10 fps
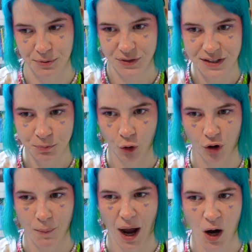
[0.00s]
But this
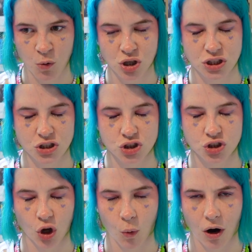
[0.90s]
program, I worked
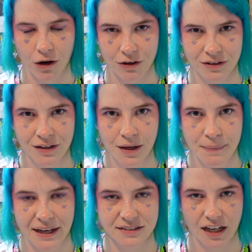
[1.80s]
so hard
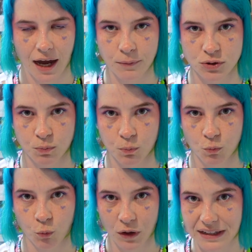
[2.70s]
because I was
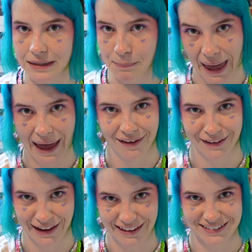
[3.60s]
really bad
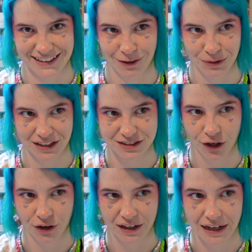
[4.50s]
at ASL when I
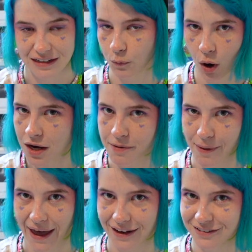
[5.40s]
started, and I didn't want to be
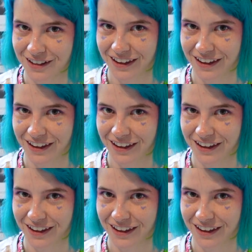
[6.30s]
bad.